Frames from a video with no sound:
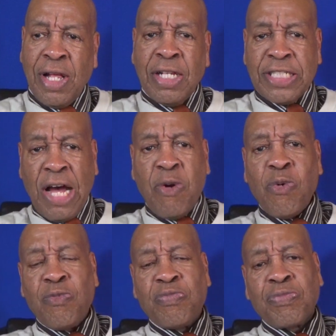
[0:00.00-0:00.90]

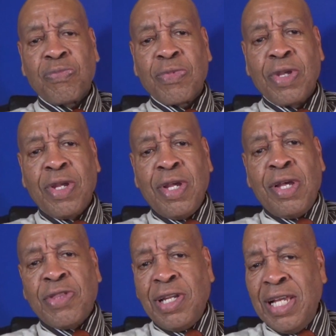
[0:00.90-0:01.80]
So,
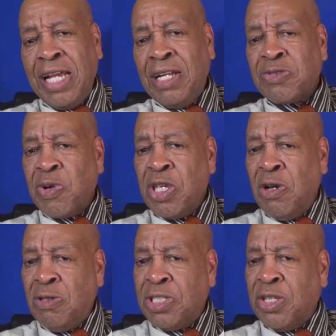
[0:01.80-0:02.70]
the leaders were
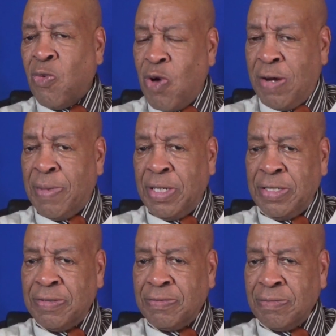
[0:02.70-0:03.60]
using the woman
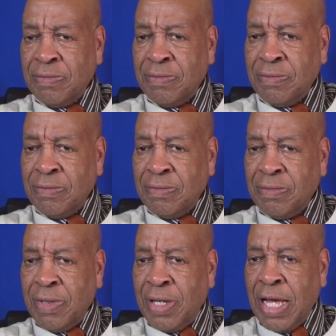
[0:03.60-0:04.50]

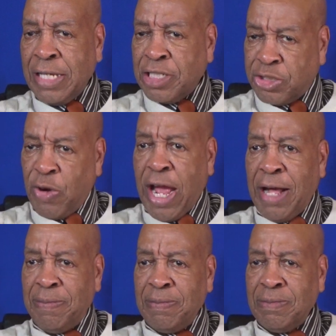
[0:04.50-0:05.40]
as a
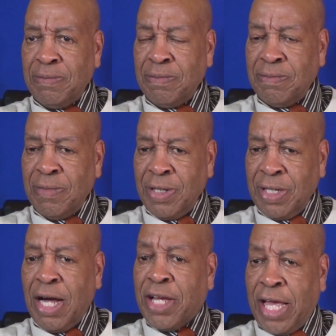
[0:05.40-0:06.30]
trap,
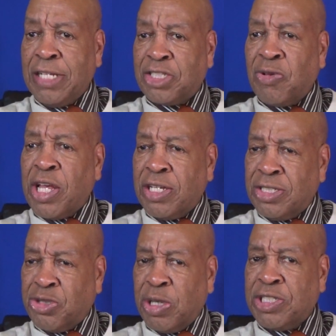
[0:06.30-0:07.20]
again, so they
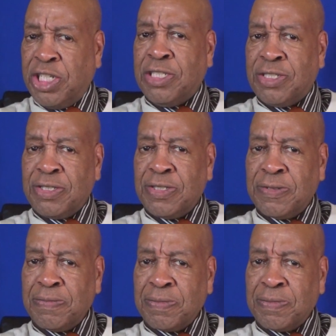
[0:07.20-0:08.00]
could trick Jesus.